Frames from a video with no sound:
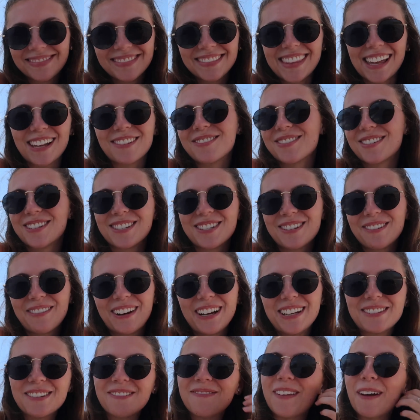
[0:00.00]
that's just a
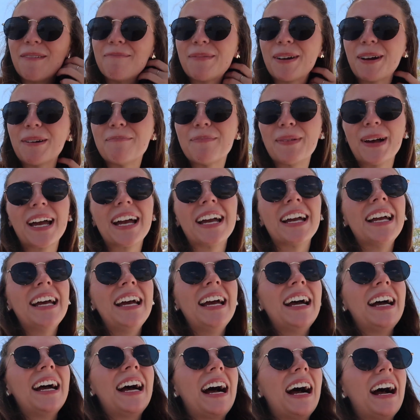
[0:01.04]
random number, but
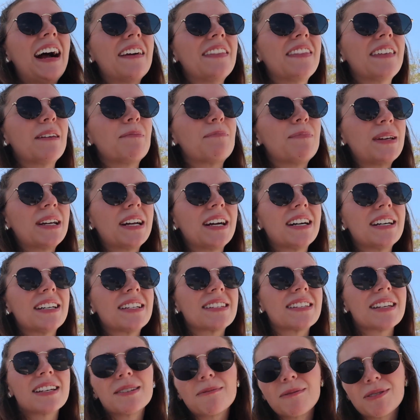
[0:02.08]
I think
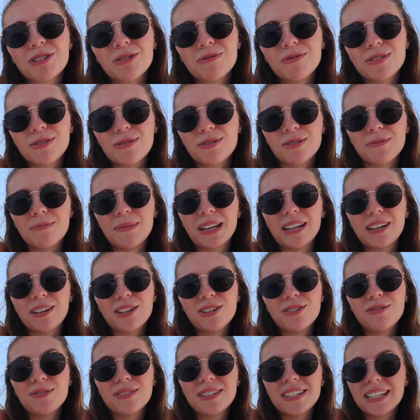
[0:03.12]
because, especially with social media,
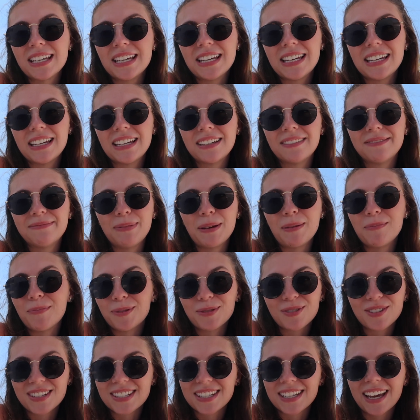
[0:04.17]
you see people
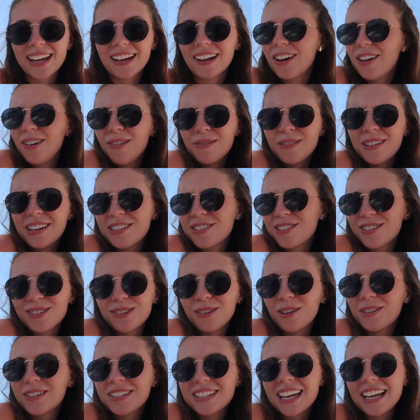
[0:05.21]
just like, oh, it just
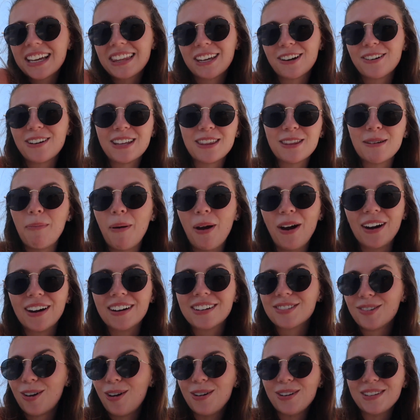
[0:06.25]
looks like they're in the
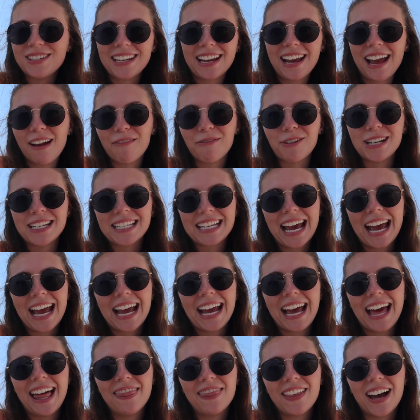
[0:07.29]
parks all day, every day,
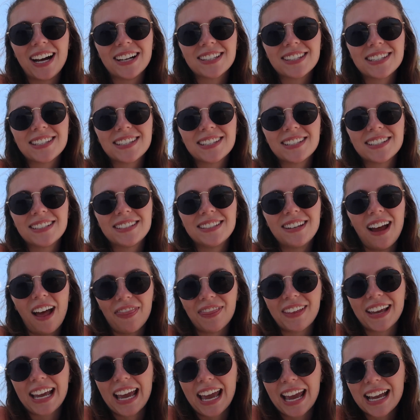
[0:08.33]
and that's
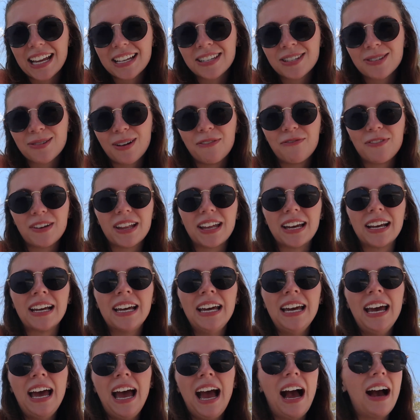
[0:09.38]
not the case. So I feel like
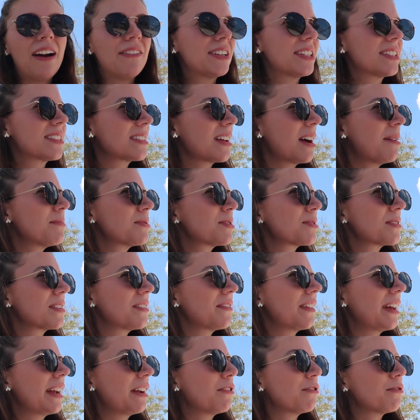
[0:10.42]
having some sort of
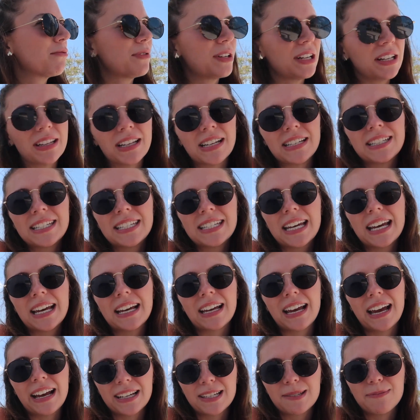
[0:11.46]
like
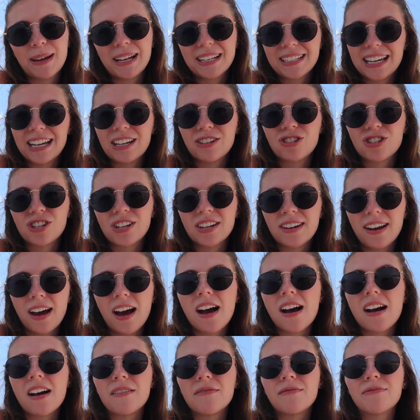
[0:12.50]
realistic expectation
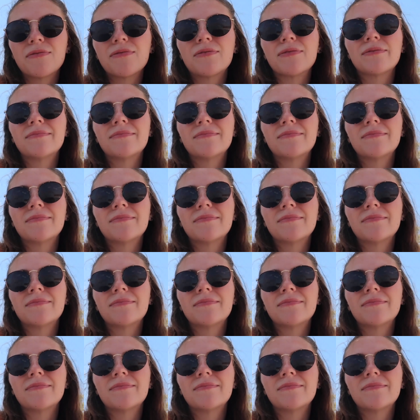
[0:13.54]
of